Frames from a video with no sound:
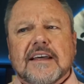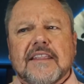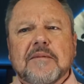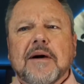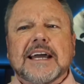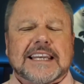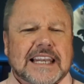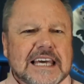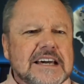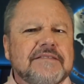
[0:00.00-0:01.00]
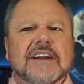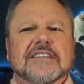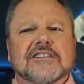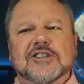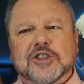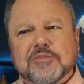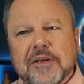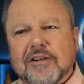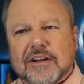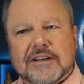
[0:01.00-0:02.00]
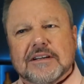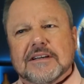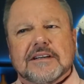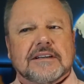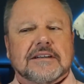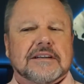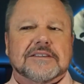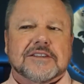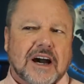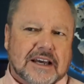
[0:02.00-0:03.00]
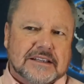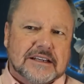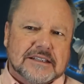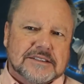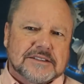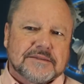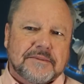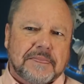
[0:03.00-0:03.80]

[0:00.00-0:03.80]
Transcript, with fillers: they might live in the spirit as God does.